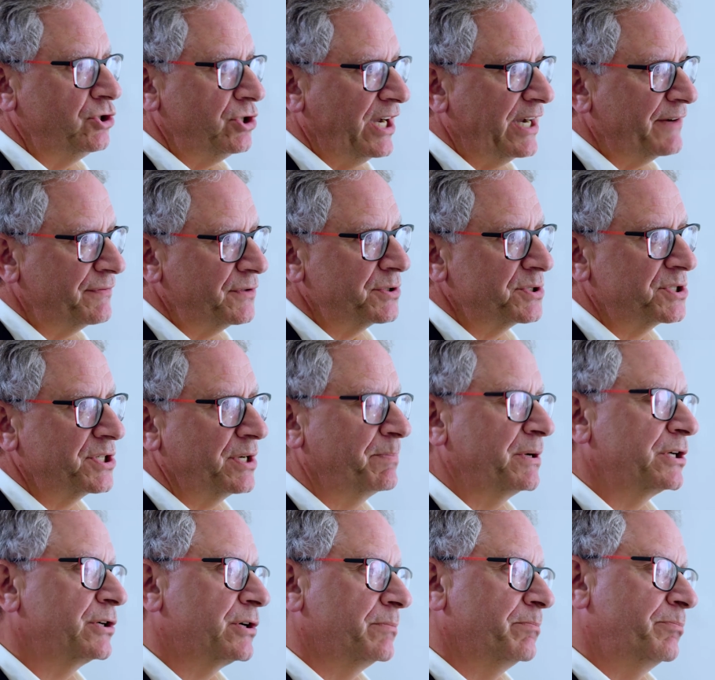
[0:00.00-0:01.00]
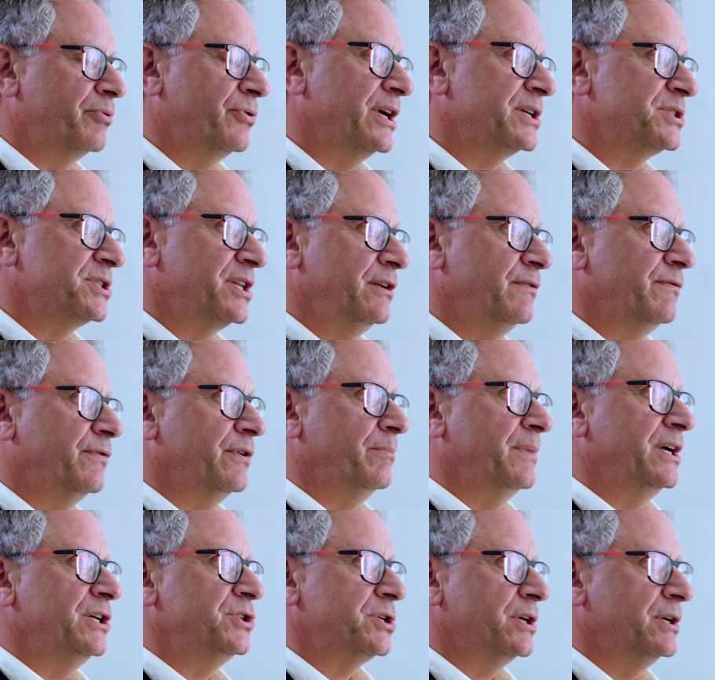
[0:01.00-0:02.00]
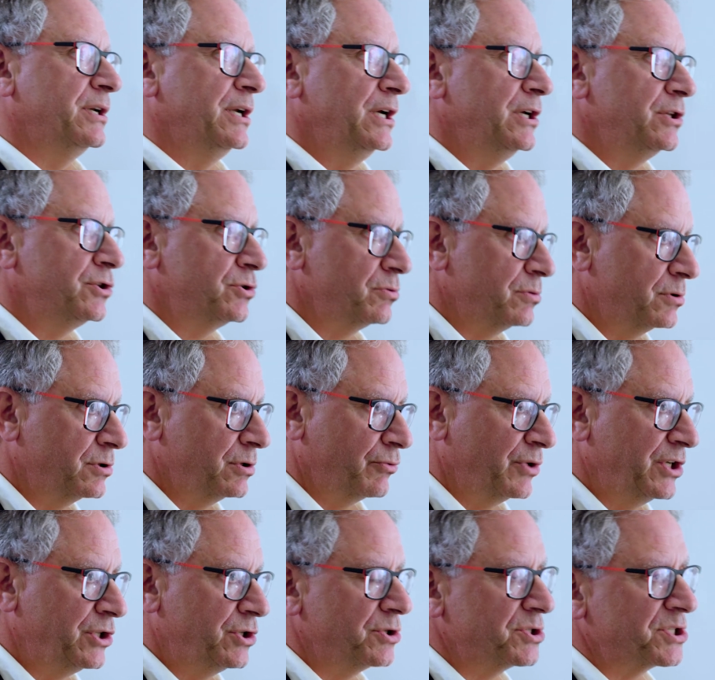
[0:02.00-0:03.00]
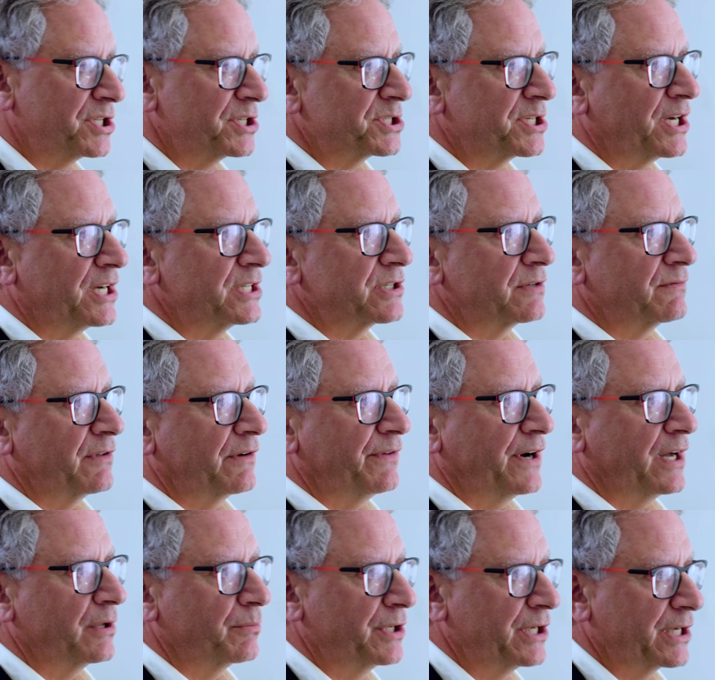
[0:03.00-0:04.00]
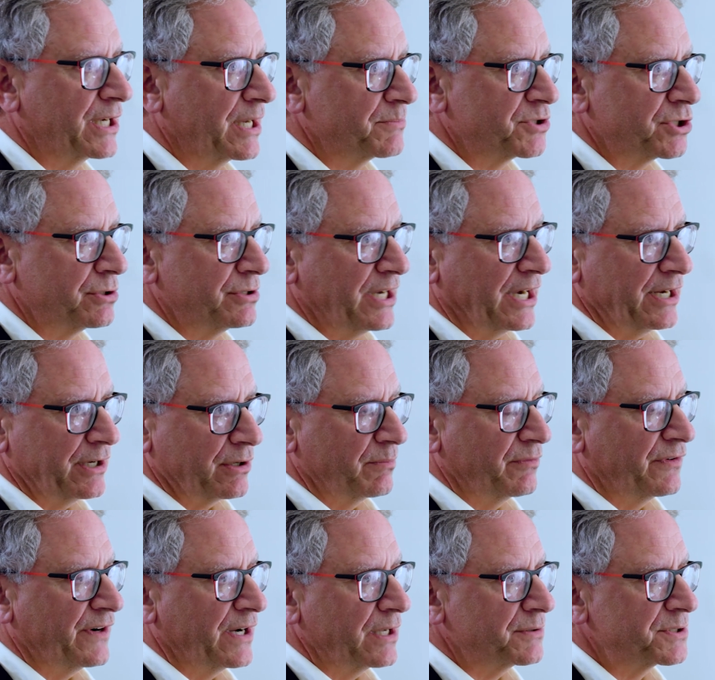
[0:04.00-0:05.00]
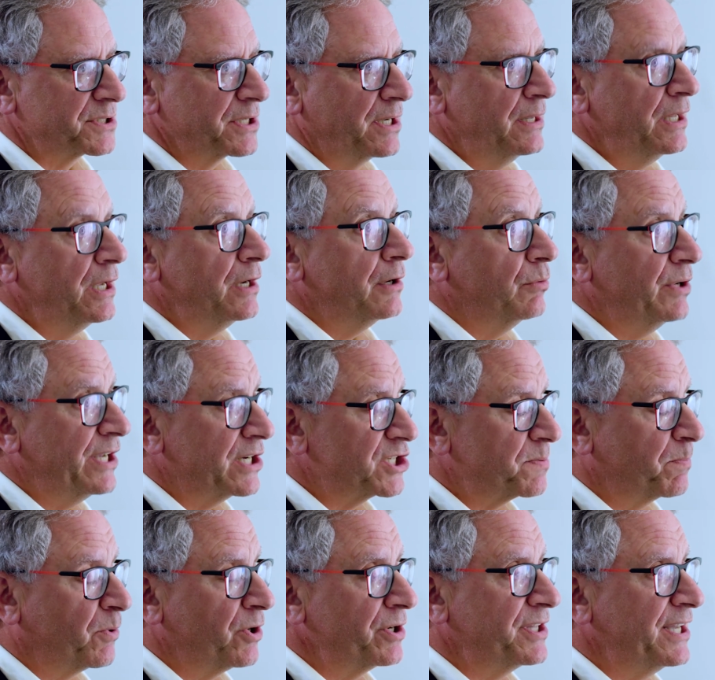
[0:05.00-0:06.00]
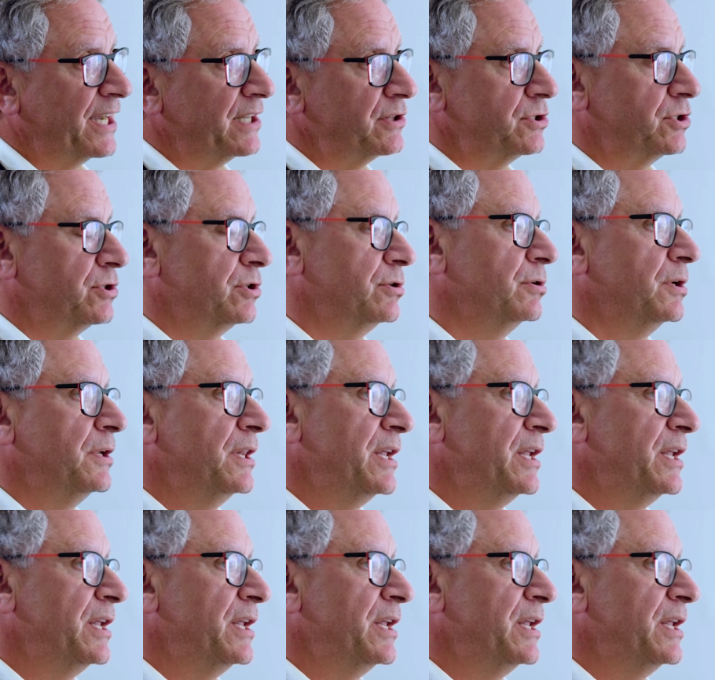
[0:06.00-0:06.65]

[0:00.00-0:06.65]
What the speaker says: you have to zip and compress the information to reduce the size of the file when it comes to DICOM files. We export that to